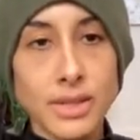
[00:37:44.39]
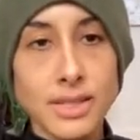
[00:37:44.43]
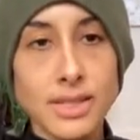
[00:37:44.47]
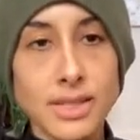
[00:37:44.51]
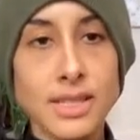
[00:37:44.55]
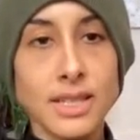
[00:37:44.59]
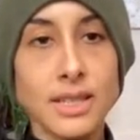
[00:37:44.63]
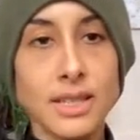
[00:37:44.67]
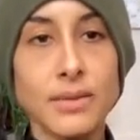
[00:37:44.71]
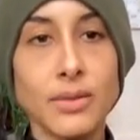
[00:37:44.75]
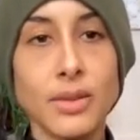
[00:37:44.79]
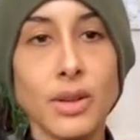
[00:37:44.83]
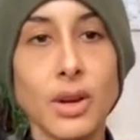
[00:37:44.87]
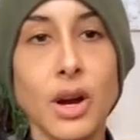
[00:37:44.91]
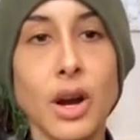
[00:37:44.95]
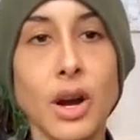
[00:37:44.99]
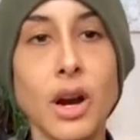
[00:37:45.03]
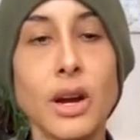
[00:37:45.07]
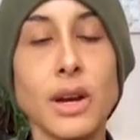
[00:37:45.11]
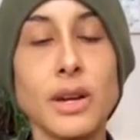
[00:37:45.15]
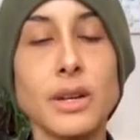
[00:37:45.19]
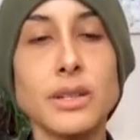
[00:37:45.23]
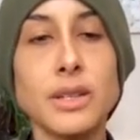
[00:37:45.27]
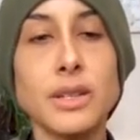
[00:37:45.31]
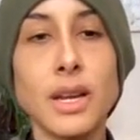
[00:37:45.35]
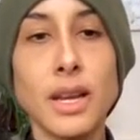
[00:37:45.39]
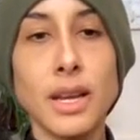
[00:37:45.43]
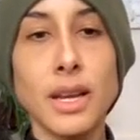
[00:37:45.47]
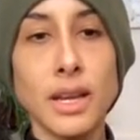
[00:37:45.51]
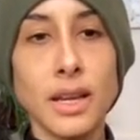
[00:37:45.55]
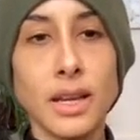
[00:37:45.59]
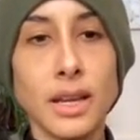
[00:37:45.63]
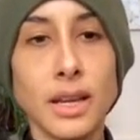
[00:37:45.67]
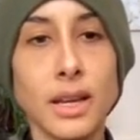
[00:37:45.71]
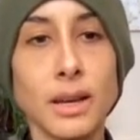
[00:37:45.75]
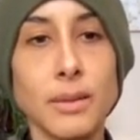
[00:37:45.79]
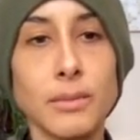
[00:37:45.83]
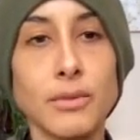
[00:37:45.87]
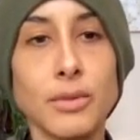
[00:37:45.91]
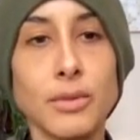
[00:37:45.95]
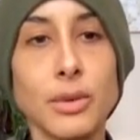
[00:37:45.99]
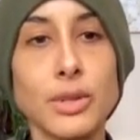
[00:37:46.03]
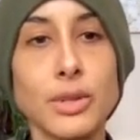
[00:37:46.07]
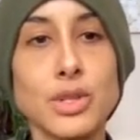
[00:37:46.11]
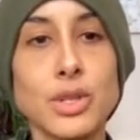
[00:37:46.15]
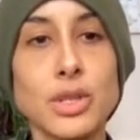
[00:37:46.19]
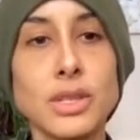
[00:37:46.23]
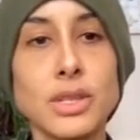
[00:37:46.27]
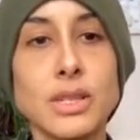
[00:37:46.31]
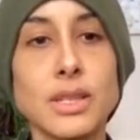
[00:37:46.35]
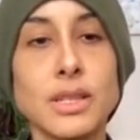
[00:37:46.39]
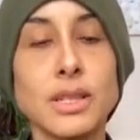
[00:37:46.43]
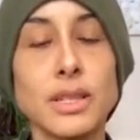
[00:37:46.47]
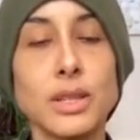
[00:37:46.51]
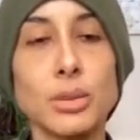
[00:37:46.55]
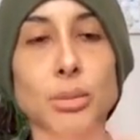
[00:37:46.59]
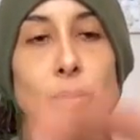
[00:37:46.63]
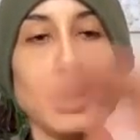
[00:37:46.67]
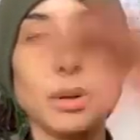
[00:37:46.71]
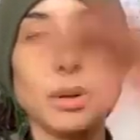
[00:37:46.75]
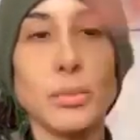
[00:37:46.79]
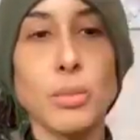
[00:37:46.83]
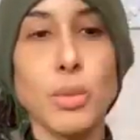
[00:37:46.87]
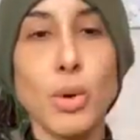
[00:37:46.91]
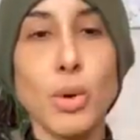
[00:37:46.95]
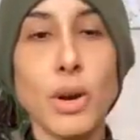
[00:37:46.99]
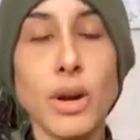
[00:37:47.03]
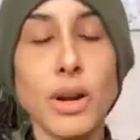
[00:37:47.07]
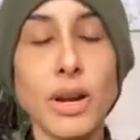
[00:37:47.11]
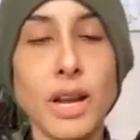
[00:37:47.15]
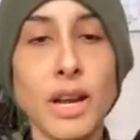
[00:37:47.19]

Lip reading: and see if the heart can come forward just a little bit more.